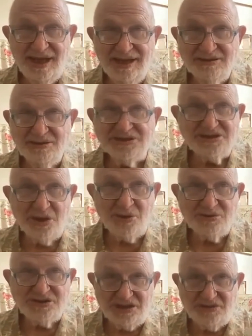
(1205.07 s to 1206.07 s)
And there is no
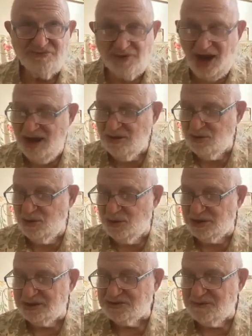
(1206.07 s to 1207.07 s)
gene for
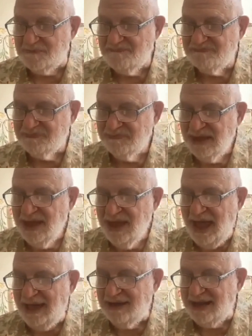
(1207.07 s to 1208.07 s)
alcoholism.
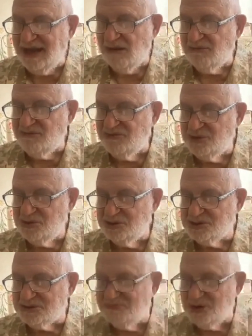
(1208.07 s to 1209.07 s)
And then I reviewed
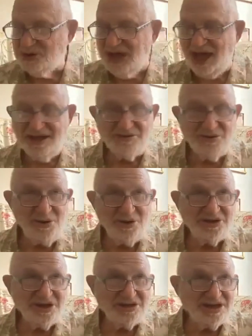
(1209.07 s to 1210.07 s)
his book, Alcohol
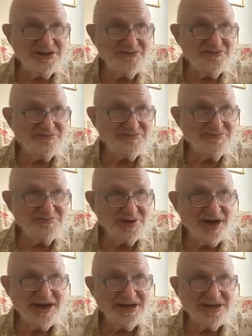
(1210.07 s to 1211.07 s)
and the Addictive
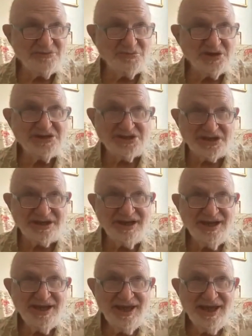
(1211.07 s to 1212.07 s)
Brain and Reason,
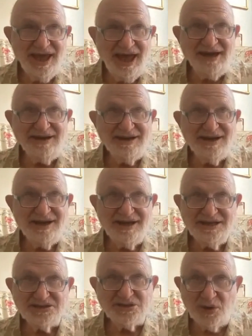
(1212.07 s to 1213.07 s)
and
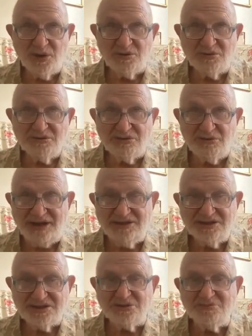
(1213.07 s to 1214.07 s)
his lawyer threatened
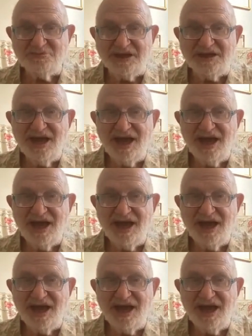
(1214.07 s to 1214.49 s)
to sue me.